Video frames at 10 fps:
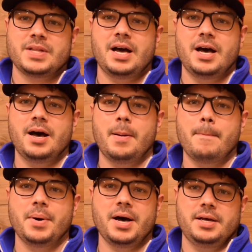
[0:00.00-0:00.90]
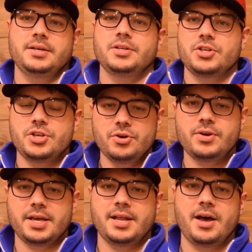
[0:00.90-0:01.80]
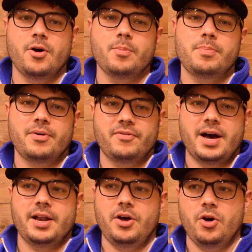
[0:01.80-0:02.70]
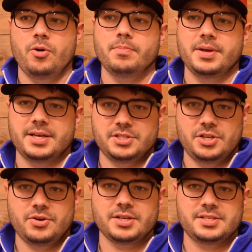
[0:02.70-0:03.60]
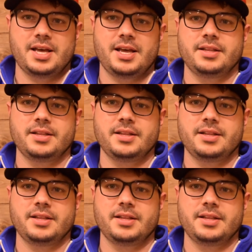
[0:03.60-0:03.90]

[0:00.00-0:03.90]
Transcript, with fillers: But you can help provide hope because you can say,